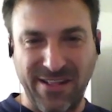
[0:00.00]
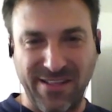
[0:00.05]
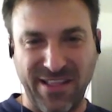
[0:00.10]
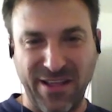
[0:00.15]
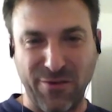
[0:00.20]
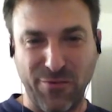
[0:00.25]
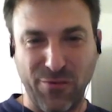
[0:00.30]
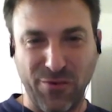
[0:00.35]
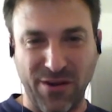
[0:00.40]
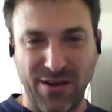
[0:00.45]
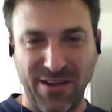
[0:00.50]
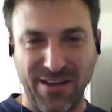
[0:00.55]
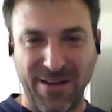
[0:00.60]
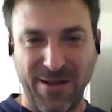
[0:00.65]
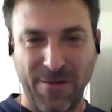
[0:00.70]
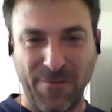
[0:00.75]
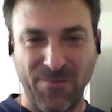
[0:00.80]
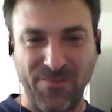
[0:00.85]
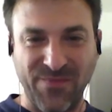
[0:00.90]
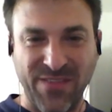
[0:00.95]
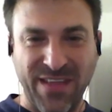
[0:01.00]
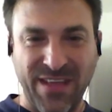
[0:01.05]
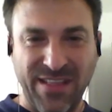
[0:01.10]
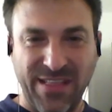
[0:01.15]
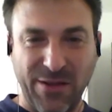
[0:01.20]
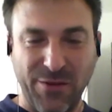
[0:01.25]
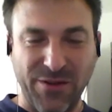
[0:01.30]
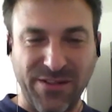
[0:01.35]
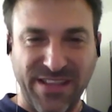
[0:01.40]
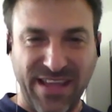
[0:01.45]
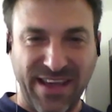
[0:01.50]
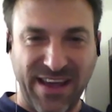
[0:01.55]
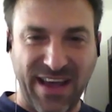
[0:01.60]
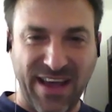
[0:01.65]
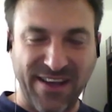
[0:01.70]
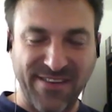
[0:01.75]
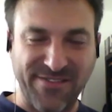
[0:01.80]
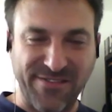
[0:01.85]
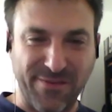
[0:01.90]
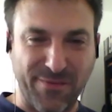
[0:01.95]
they will take
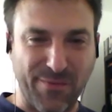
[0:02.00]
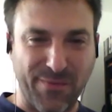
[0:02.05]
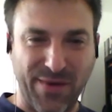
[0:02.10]
action.